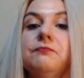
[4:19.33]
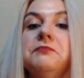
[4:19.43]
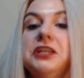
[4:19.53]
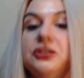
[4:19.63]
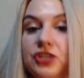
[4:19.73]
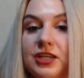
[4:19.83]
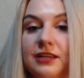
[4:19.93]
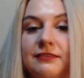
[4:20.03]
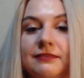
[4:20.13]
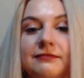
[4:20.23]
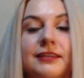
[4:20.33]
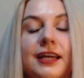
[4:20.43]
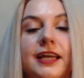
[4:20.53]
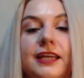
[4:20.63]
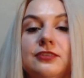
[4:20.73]
e.g.,
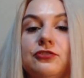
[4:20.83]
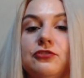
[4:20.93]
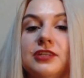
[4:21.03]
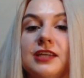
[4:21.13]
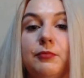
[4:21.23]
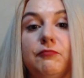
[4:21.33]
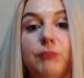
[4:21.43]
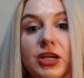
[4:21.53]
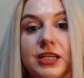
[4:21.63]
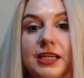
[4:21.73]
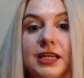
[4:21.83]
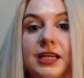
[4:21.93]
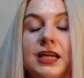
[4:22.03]
a certain type of body,